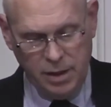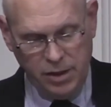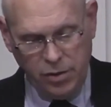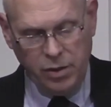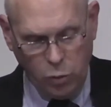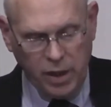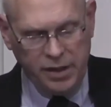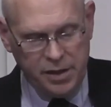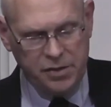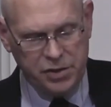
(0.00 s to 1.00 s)
You can
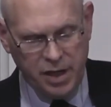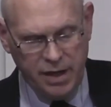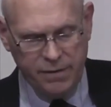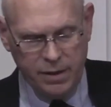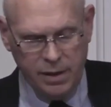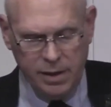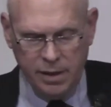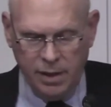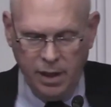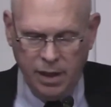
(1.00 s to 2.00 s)
quickly discover
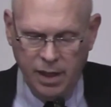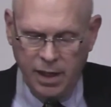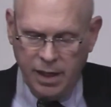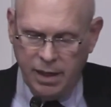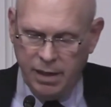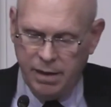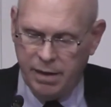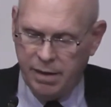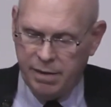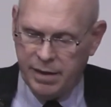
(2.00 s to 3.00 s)
uh,
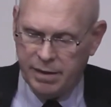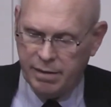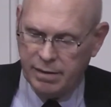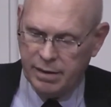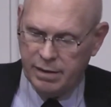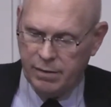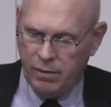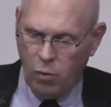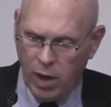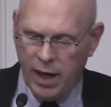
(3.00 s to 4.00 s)
uh, that
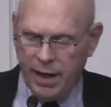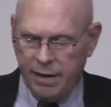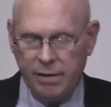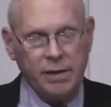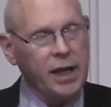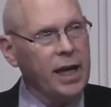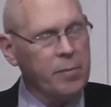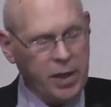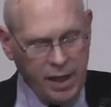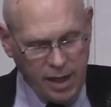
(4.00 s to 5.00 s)
why
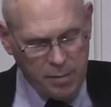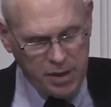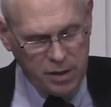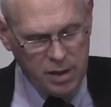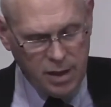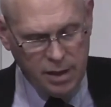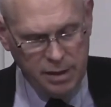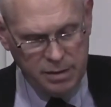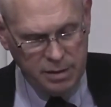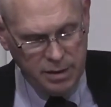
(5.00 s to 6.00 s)
God became
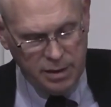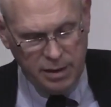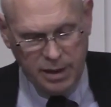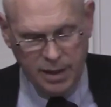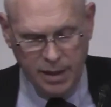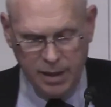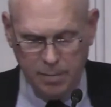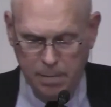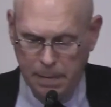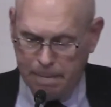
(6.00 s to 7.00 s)
incarnate.
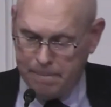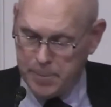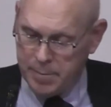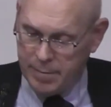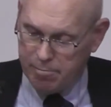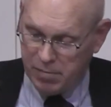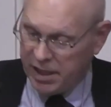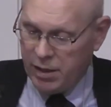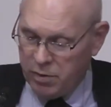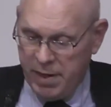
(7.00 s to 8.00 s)
Um,
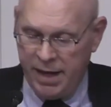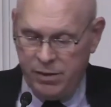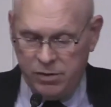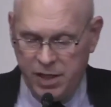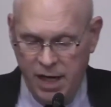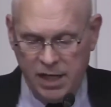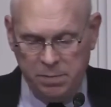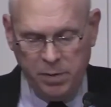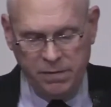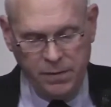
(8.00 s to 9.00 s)
beginning with Matthew's
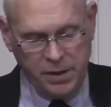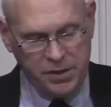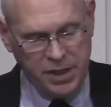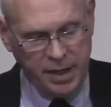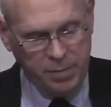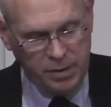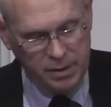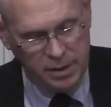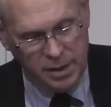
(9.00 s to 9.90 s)
gospel, for example,